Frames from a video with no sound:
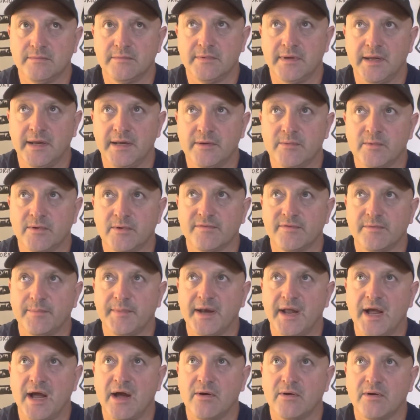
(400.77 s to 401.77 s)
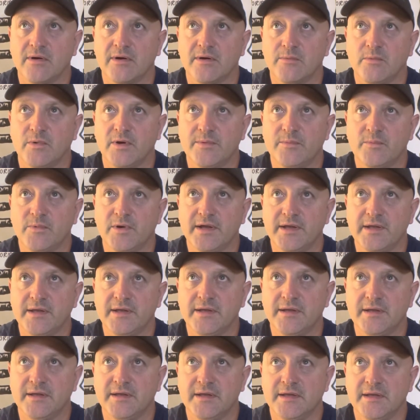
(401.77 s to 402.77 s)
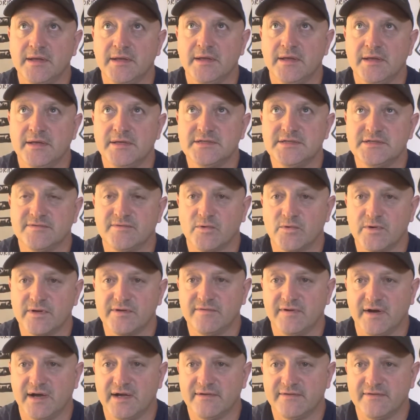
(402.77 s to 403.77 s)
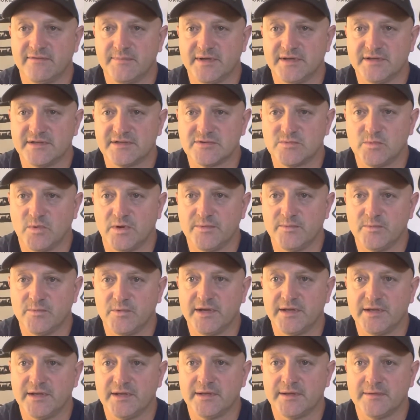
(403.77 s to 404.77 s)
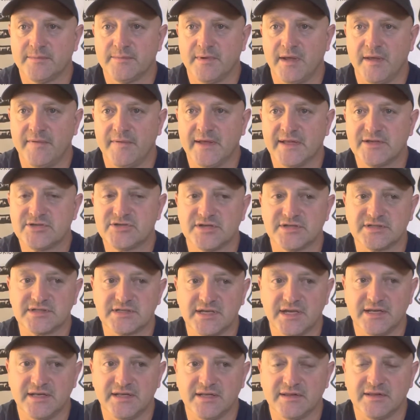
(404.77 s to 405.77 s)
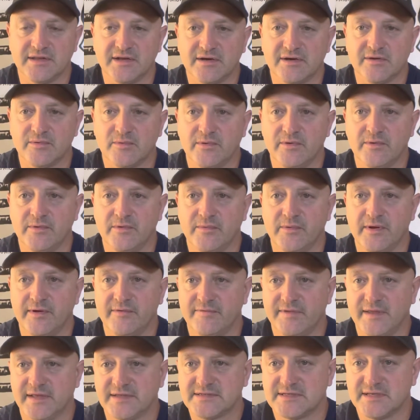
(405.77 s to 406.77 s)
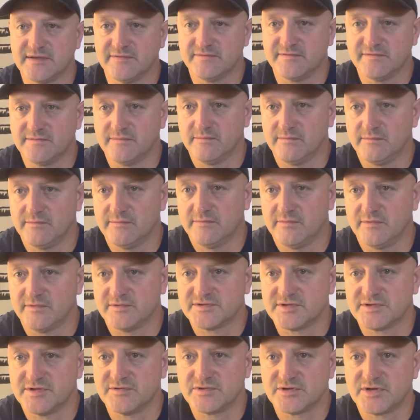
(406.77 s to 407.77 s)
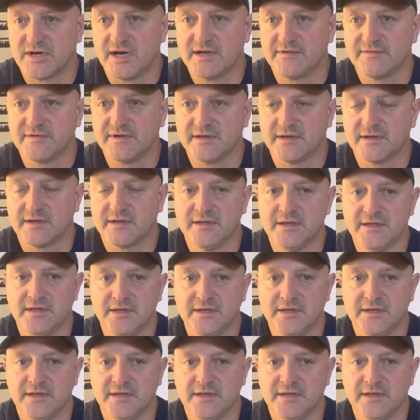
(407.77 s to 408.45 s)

anywhere from an hour one way to 45 minutes one way. And that's just getting there if there's no traffic.